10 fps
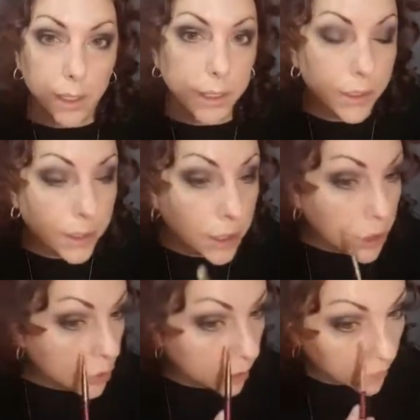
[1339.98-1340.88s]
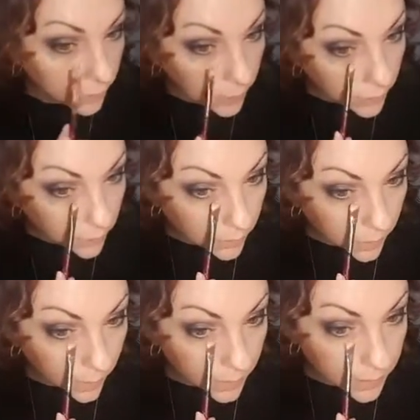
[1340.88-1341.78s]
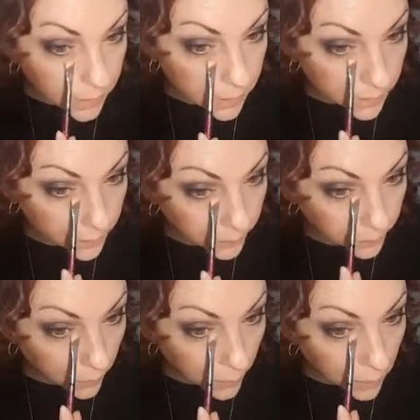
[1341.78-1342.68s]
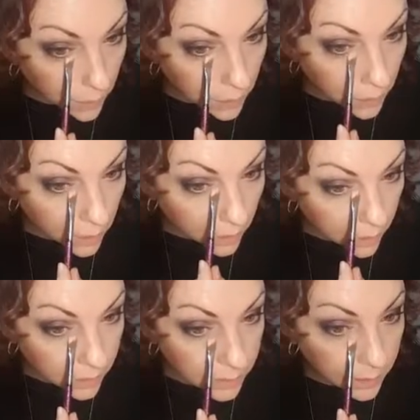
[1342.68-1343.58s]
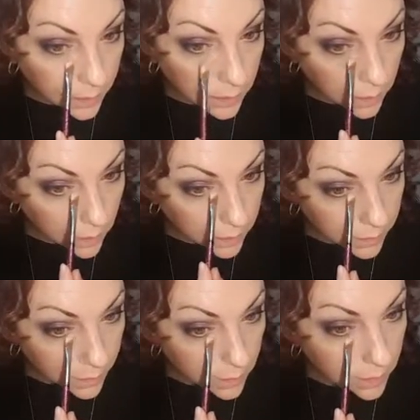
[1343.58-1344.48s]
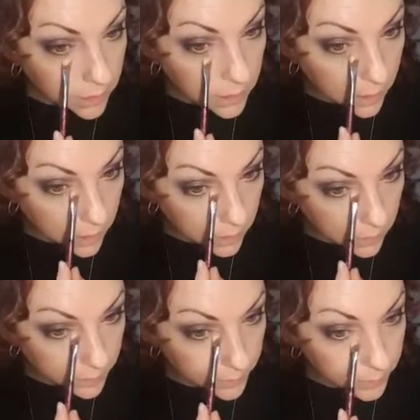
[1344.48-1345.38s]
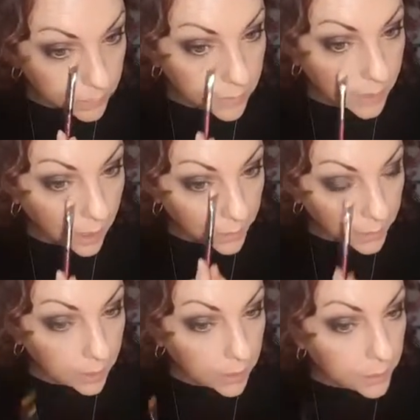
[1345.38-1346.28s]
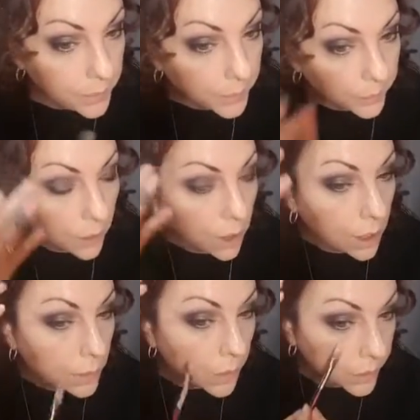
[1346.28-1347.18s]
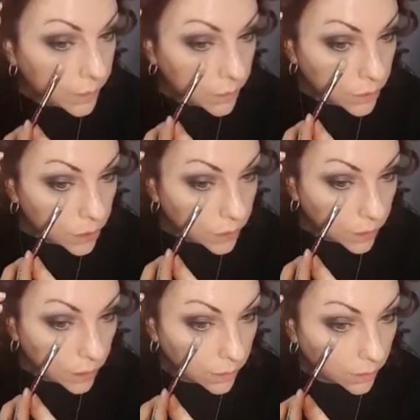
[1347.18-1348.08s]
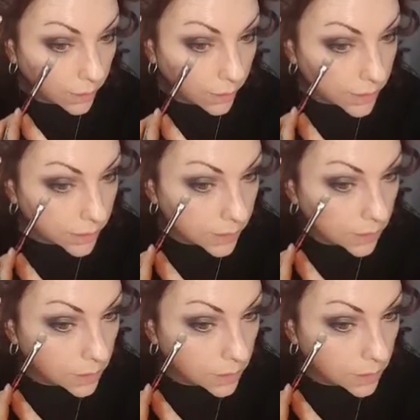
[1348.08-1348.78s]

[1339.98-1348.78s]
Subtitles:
And here's the trick for under the eyes. Kind of I just kind of tap it in, but when you do your under eyes,